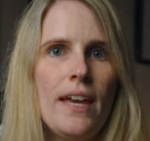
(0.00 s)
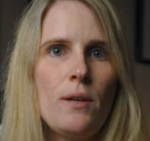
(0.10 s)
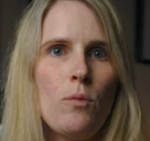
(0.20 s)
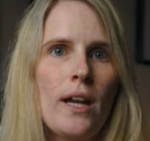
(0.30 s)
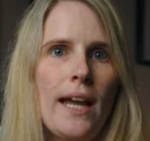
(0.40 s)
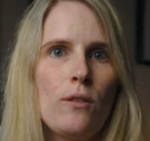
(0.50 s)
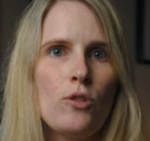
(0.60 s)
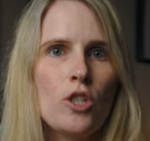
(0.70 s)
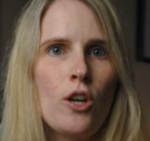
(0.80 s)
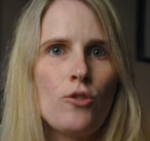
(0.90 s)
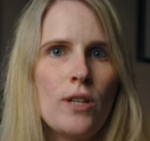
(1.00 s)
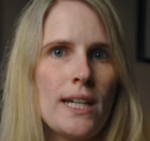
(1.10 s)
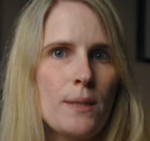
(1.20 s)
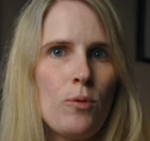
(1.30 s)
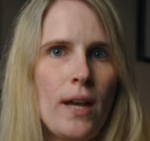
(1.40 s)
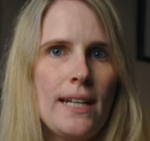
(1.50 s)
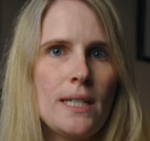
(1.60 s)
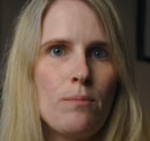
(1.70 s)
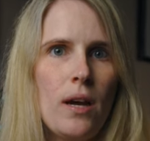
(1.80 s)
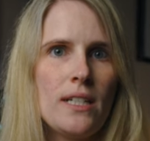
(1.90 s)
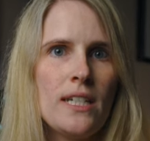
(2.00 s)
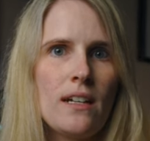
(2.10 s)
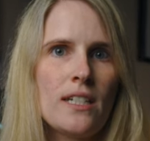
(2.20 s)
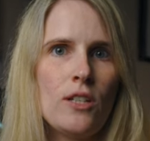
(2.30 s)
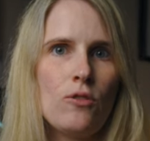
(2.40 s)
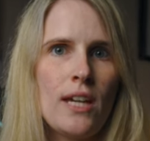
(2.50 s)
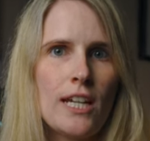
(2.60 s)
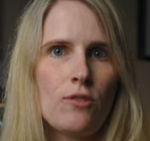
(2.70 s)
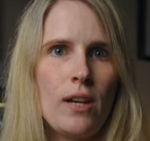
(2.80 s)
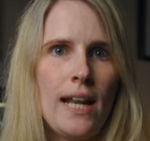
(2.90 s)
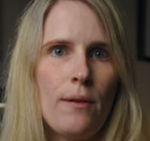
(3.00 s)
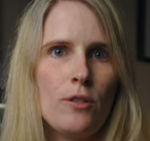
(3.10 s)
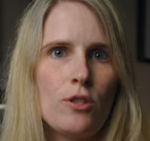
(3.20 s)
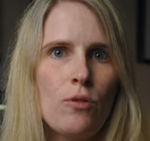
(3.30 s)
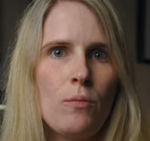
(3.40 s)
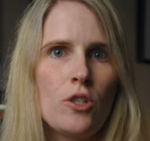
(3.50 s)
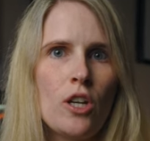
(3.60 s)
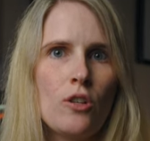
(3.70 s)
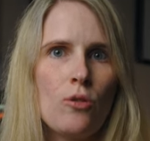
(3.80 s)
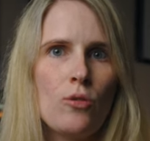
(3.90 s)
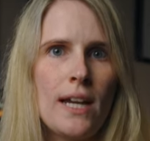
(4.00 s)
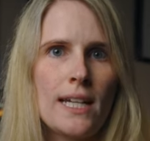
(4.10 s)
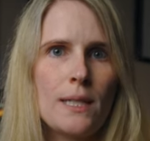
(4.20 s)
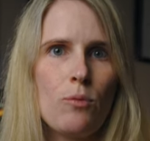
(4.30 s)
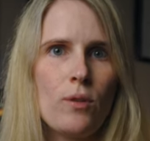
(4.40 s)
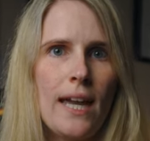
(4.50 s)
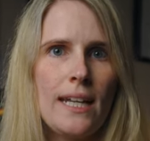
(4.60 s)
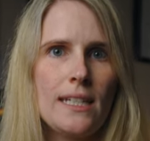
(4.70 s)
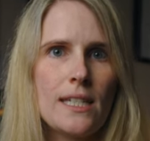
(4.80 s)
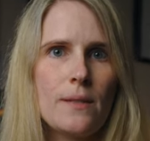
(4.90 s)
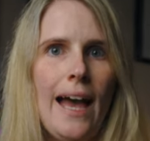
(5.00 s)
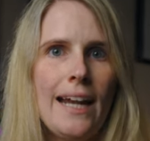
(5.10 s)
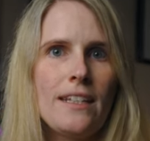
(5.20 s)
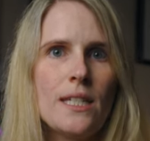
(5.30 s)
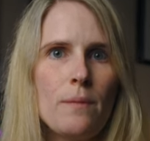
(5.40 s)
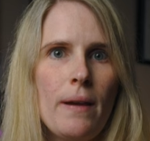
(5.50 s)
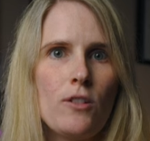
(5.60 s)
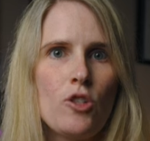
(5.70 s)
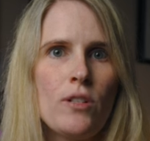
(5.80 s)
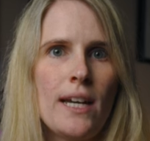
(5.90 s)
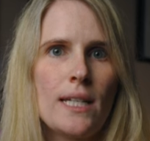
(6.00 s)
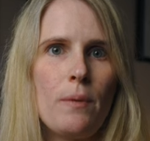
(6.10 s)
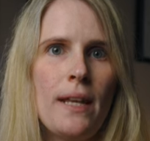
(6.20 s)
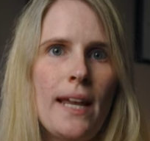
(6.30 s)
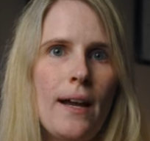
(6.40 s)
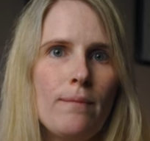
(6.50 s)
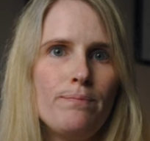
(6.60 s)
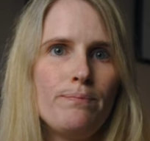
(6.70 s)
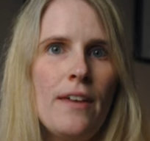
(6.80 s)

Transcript: Then work out your total taxable gains by deducting your tax-free allowance from your total taxable gains. Add this amount to your taxable income.